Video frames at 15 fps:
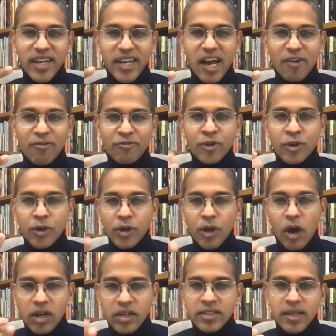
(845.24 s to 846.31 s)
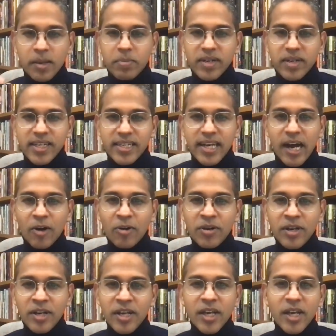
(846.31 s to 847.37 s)
enough to knock somebody
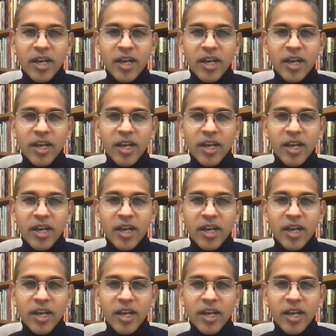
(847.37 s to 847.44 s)
down,